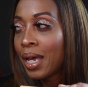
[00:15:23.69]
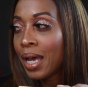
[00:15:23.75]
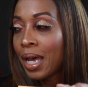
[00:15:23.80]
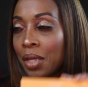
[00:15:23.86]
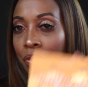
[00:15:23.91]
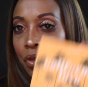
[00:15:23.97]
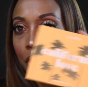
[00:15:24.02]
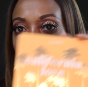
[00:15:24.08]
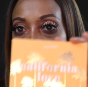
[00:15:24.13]

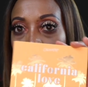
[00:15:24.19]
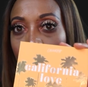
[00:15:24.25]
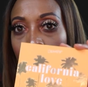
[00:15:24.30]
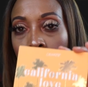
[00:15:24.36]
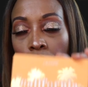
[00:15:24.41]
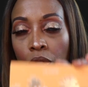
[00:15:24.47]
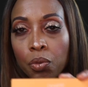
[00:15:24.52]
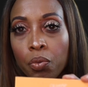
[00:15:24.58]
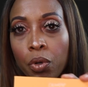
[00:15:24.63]
I think it's a
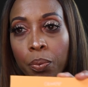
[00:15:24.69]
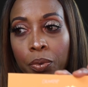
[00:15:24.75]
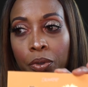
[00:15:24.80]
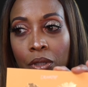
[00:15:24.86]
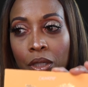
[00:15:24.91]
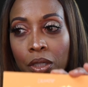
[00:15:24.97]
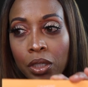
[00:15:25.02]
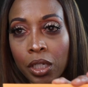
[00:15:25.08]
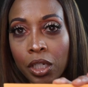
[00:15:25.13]
good
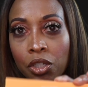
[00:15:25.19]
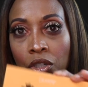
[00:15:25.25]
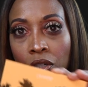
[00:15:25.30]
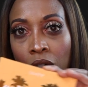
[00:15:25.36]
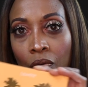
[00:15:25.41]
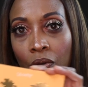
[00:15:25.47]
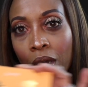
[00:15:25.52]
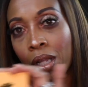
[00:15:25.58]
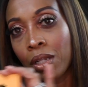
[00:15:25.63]
representation
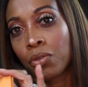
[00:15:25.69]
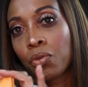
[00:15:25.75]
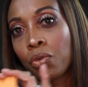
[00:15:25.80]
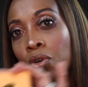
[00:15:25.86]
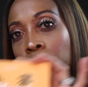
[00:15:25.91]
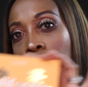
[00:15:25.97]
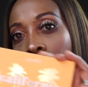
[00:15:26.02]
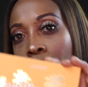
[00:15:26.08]
of California.